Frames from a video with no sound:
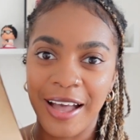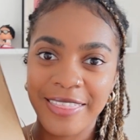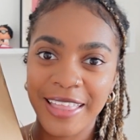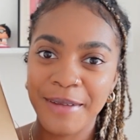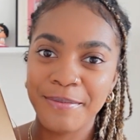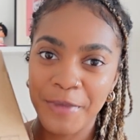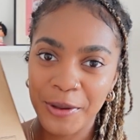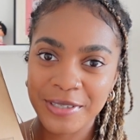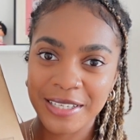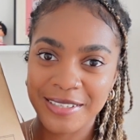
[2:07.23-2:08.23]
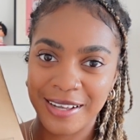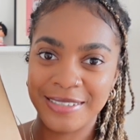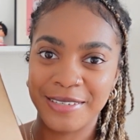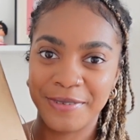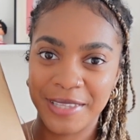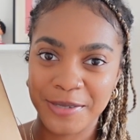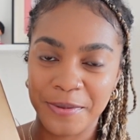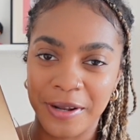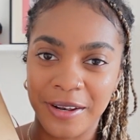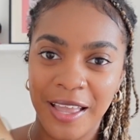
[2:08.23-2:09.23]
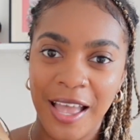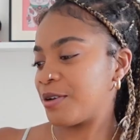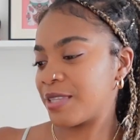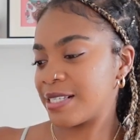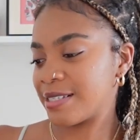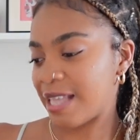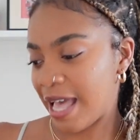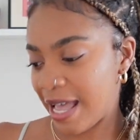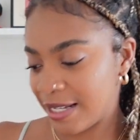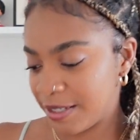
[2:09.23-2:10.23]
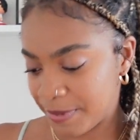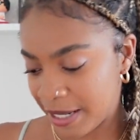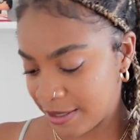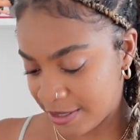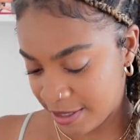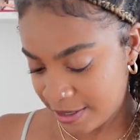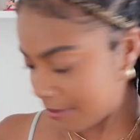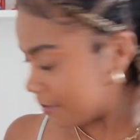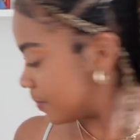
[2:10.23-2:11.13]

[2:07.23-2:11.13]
I think I'm most excited for this one. So this is a hand blender,